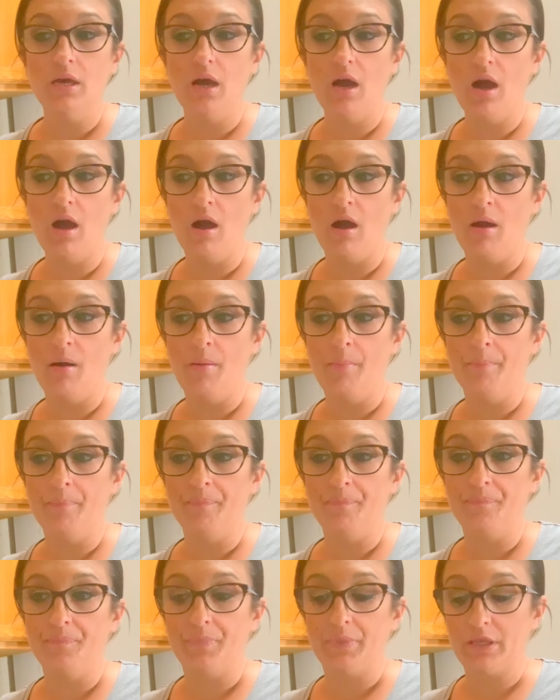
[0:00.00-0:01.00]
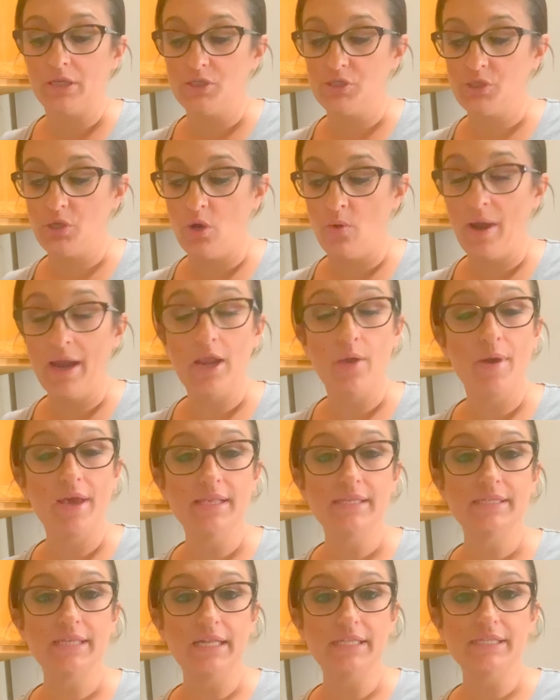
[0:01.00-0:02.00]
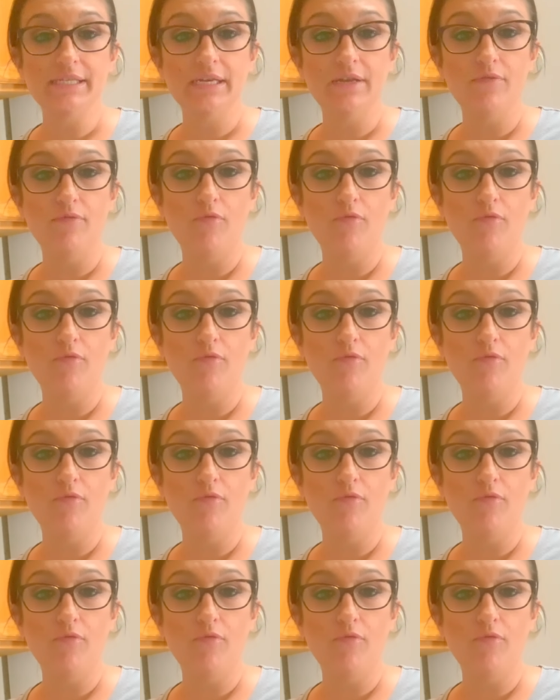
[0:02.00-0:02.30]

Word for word: Um, so anyways, that's it